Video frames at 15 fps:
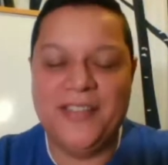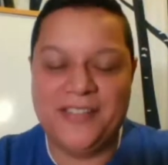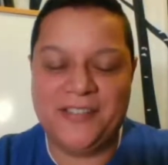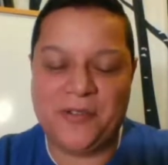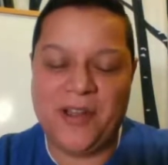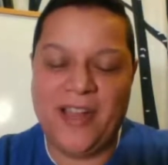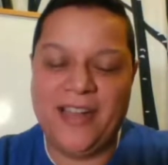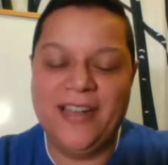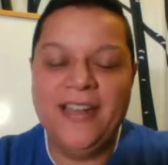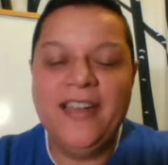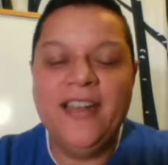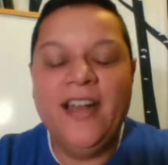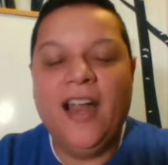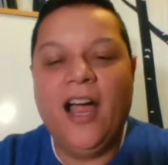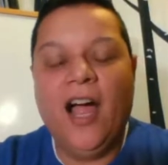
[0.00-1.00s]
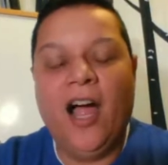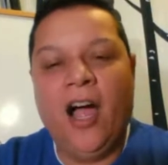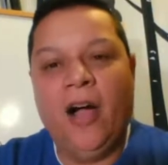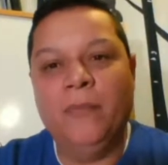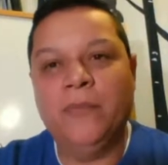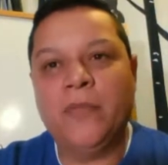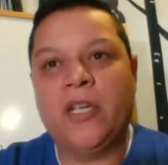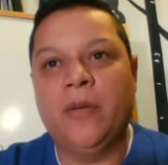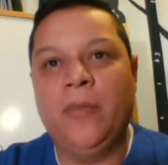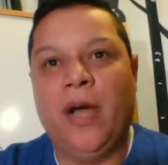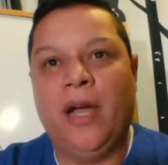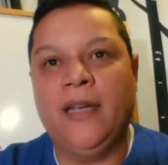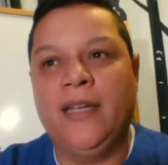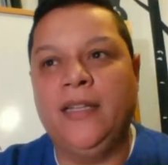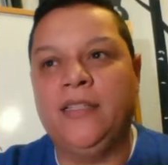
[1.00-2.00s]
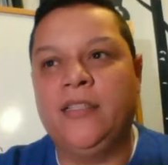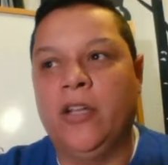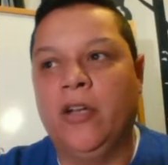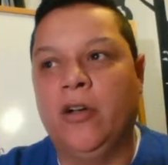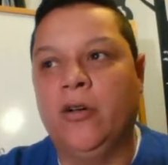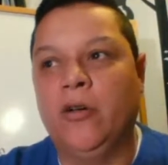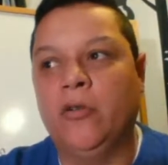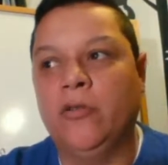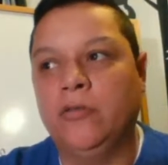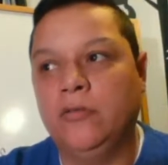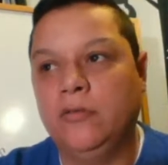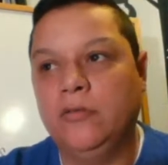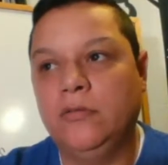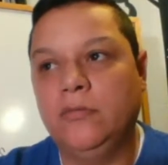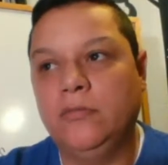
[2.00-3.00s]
That's right. Kymanni, so